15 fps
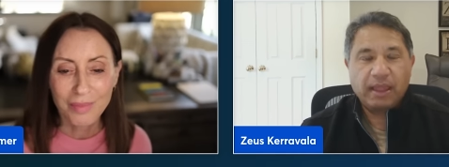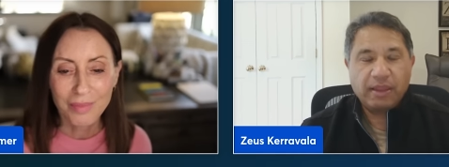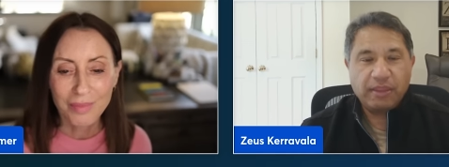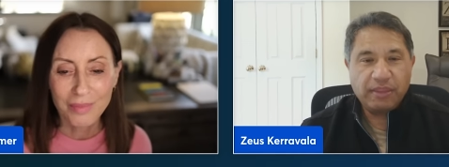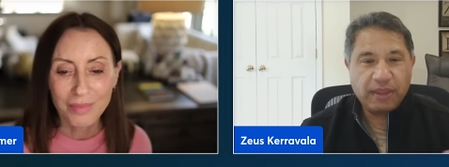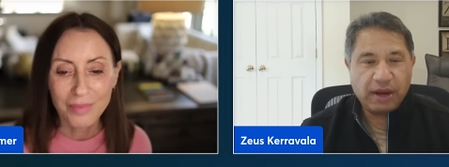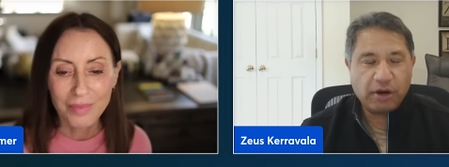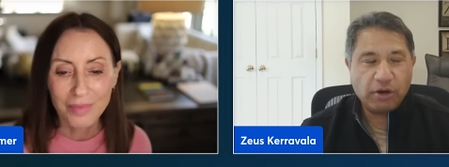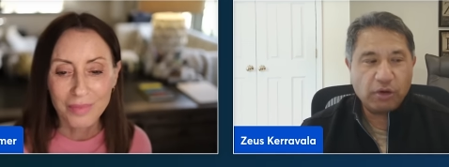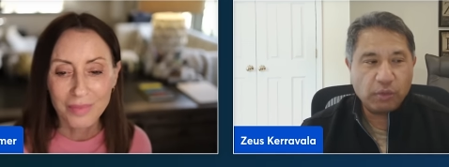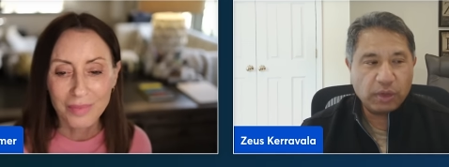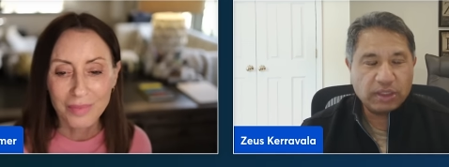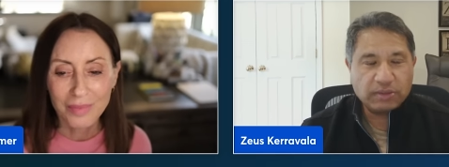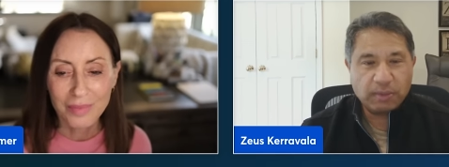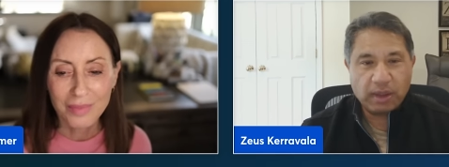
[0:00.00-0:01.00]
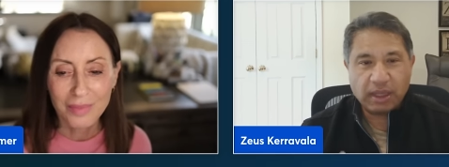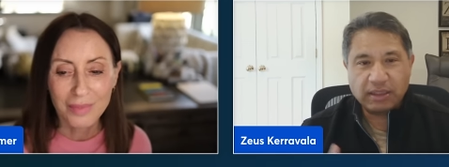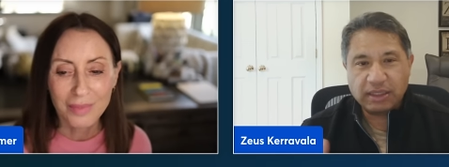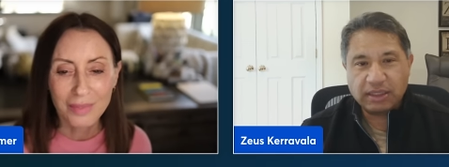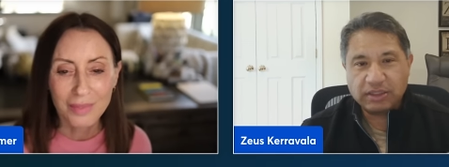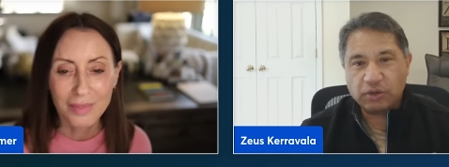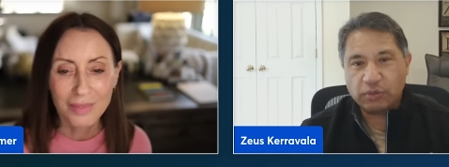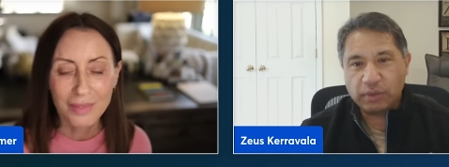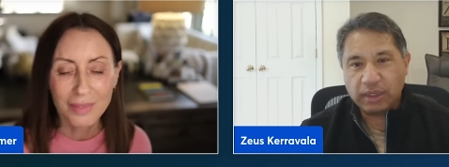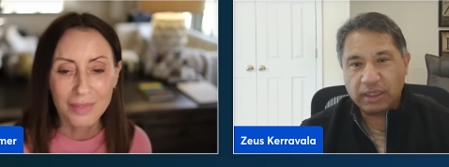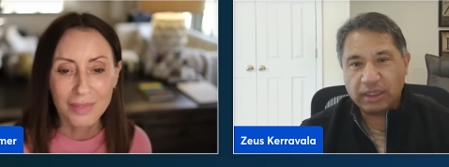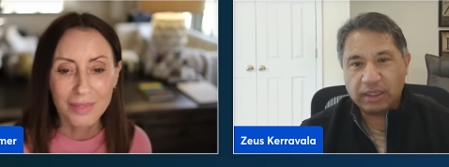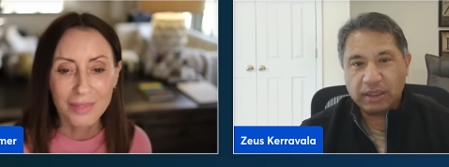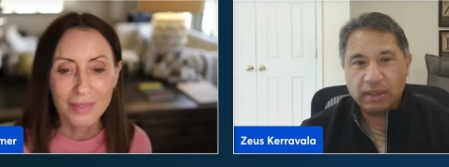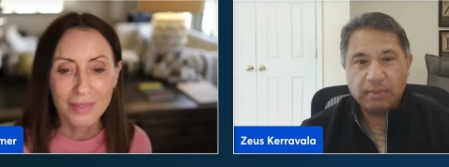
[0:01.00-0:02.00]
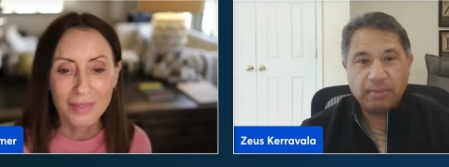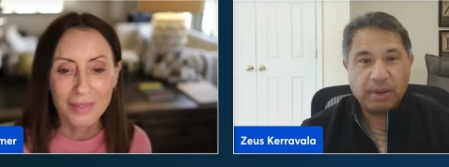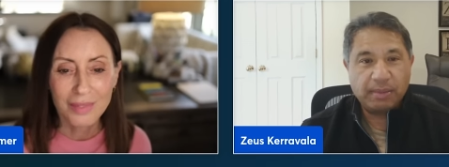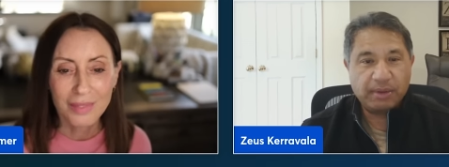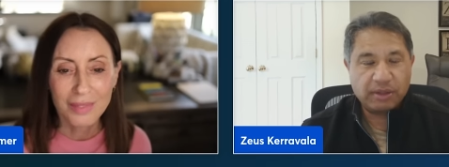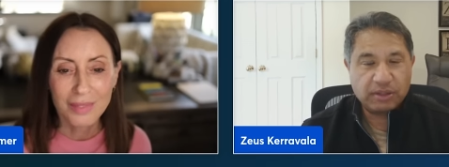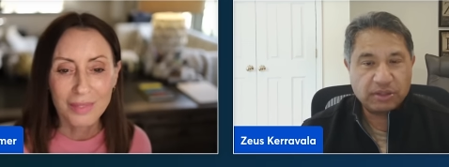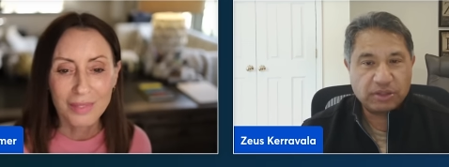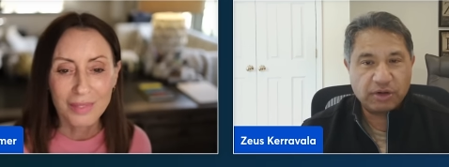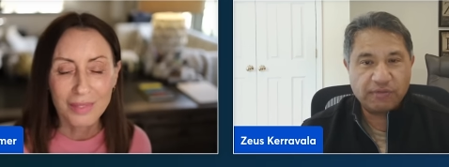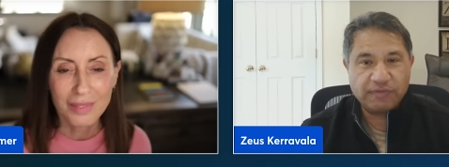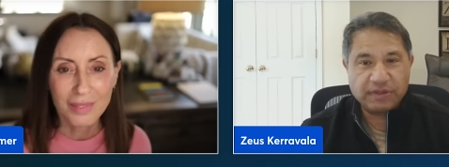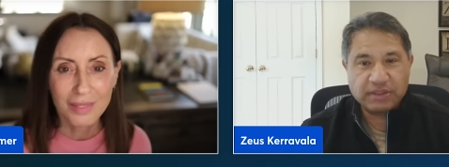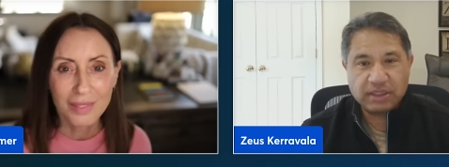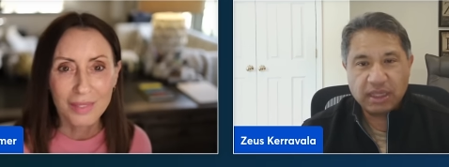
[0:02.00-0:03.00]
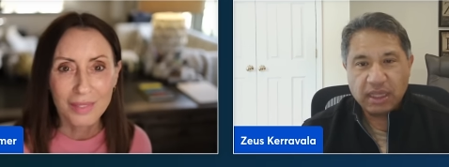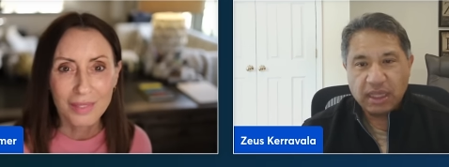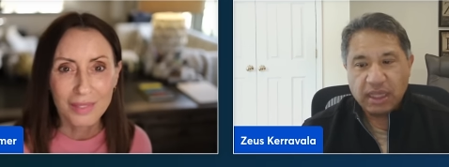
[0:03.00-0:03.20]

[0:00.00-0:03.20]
Speaker 1: their noise block doesn't really bubble to the surface.